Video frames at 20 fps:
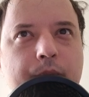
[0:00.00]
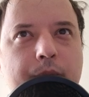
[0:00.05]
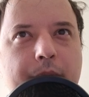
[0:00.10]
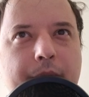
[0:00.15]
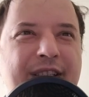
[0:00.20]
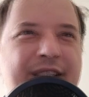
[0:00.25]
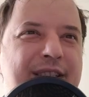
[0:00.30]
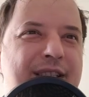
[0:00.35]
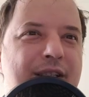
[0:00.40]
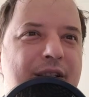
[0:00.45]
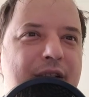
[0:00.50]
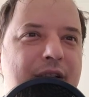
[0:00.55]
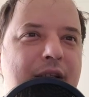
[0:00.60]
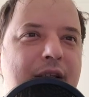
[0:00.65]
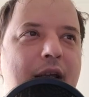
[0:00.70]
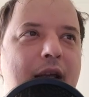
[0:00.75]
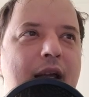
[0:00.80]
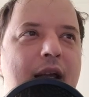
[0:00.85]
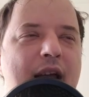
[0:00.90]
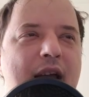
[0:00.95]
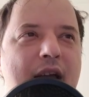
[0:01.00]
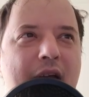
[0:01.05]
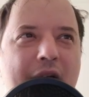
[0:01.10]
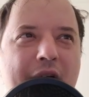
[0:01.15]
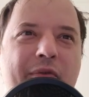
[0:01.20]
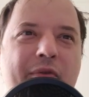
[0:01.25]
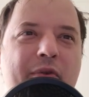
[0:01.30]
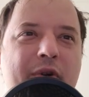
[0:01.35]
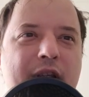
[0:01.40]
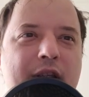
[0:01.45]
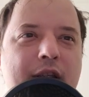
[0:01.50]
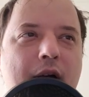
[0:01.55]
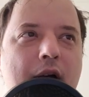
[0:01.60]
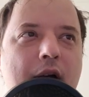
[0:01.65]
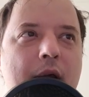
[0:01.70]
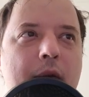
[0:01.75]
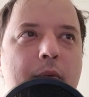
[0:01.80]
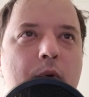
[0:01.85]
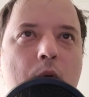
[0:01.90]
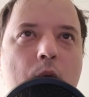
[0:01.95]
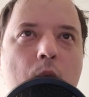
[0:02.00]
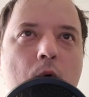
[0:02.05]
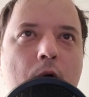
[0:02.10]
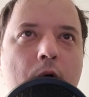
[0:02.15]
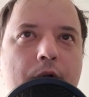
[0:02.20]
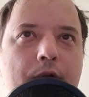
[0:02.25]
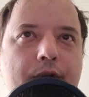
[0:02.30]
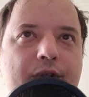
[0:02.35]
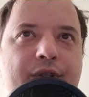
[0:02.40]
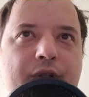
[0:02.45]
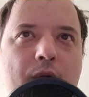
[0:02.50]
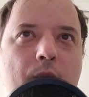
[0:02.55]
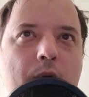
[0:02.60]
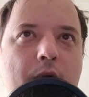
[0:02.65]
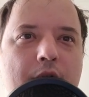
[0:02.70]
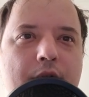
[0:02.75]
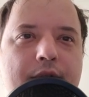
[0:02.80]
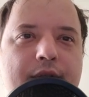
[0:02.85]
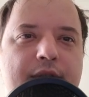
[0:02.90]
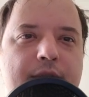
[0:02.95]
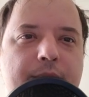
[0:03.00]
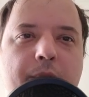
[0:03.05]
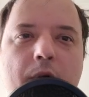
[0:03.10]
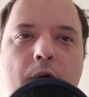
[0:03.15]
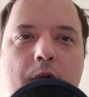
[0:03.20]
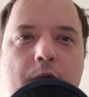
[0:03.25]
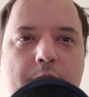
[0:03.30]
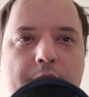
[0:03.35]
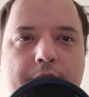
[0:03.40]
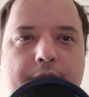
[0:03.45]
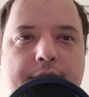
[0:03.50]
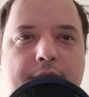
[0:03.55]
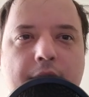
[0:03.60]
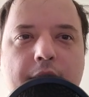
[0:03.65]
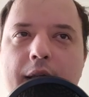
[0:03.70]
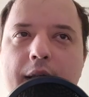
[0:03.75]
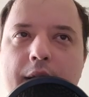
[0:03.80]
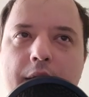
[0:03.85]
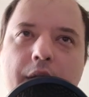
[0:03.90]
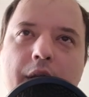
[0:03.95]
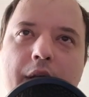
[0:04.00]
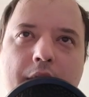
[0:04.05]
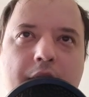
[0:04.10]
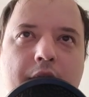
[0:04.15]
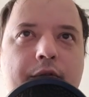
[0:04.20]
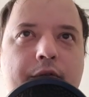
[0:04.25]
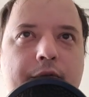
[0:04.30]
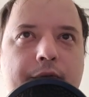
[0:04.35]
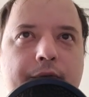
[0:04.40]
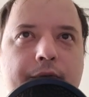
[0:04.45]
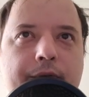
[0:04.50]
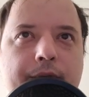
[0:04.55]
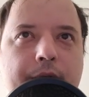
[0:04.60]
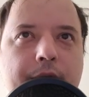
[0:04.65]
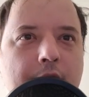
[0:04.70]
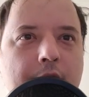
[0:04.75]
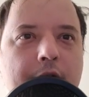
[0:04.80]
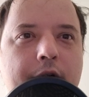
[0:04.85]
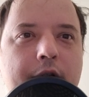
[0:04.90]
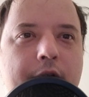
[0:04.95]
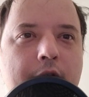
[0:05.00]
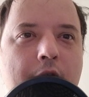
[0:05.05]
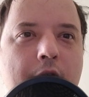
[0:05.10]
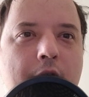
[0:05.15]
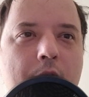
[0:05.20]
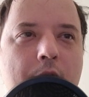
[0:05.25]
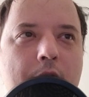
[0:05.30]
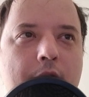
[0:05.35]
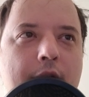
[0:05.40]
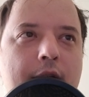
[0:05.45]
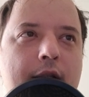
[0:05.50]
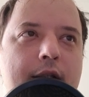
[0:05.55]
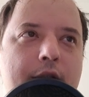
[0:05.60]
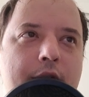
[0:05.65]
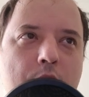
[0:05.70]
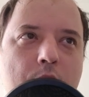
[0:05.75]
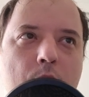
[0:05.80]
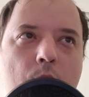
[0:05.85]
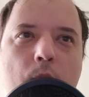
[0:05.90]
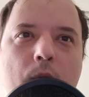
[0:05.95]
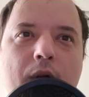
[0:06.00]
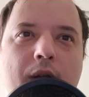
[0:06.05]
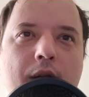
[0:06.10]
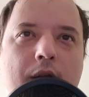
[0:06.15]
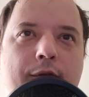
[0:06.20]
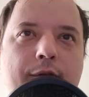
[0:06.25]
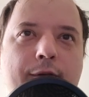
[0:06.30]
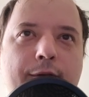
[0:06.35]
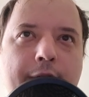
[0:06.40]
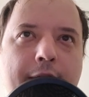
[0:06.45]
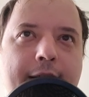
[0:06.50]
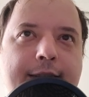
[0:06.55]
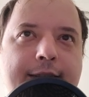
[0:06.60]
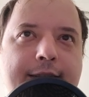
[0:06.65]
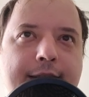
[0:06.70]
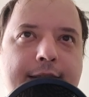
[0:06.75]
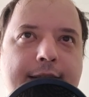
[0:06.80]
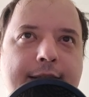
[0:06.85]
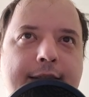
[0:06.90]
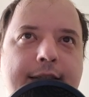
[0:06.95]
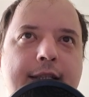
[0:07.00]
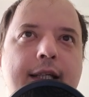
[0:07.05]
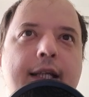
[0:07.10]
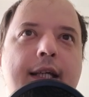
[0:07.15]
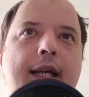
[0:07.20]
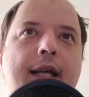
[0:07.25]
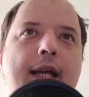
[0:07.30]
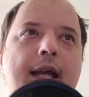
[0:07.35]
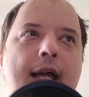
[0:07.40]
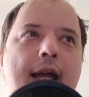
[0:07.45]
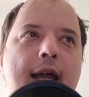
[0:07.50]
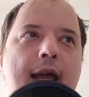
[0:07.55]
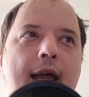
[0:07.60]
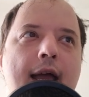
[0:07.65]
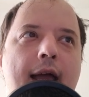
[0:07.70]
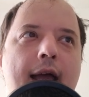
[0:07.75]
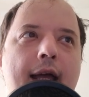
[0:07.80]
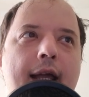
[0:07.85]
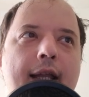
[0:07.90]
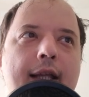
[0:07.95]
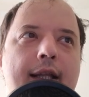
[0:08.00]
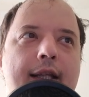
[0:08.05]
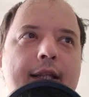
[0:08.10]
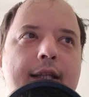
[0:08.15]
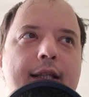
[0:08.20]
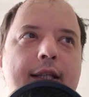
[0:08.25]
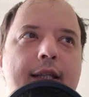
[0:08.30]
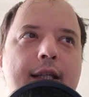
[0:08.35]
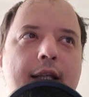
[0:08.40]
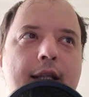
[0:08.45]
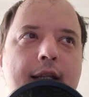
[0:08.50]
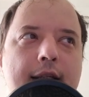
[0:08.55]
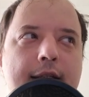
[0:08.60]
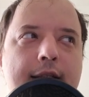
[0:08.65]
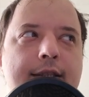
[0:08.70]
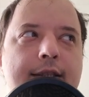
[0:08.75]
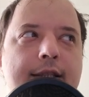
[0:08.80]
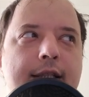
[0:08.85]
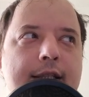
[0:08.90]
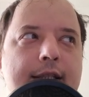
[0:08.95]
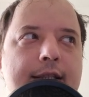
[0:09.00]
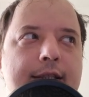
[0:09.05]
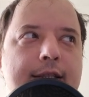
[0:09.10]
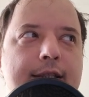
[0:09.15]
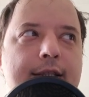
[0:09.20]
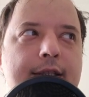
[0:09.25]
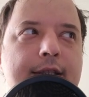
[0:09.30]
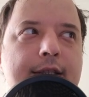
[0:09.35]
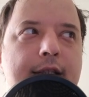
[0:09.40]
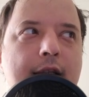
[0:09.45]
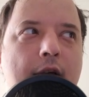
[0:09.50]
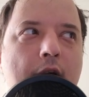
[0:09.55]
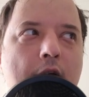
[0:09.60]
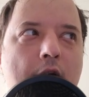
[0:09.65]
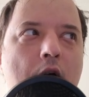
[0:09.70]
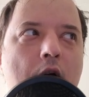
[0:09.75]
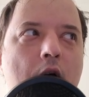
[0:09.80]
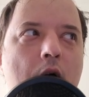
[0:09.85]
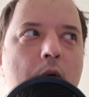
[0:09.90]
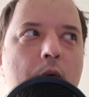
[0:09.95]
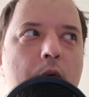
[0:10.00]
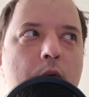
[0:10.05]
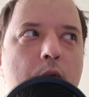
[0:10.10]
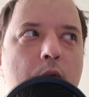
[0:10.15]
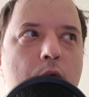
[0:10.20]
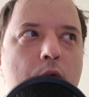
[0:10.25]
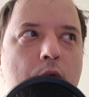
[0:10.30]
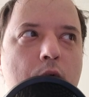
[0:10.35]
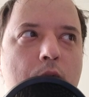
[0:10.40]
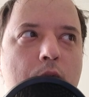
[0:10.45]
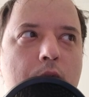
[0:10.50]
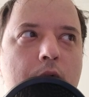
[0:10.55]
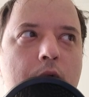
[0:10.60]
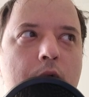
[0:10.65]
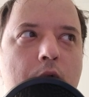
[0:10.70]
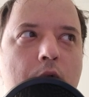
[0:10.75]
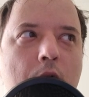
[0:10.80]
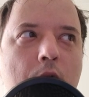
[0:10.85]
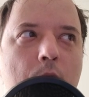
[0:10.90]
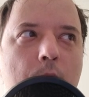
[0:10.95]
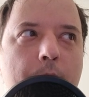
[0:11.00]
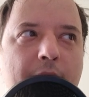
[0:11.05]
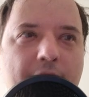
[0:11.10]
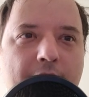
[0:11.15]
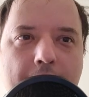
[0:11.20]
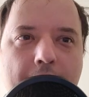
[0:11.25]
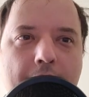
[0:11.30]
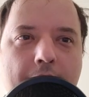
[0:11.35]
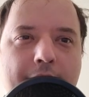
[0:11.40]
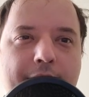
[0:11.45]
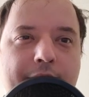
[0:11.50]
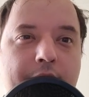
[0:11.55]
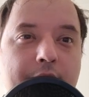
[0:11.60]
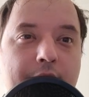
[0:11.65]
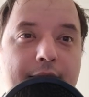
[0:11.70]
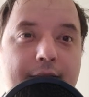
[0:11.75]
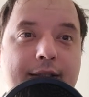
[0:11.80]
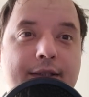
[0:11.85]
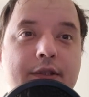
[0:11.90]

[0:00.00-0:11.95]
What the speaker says: basically every time you work on someone else's projects. Like, yeah, I can guarantee you that you will face this, and this is how you behave in these